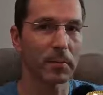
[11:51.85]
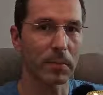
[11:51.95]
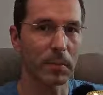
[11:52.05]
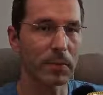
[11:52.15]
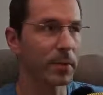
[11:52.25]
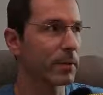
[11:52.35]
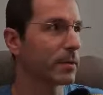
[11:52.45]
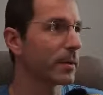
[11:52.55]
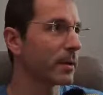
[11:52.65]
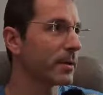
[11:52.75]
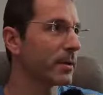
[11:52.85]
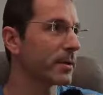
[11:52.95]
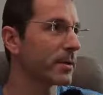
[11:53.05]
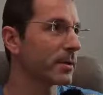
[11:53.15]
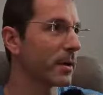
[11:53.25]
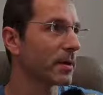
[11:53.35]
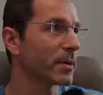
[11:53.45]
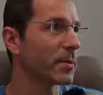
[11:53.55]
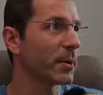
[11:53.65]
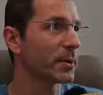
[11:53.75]
monitor this
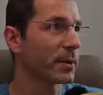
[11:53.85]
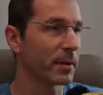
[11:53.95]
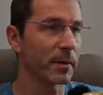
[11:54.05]
spotted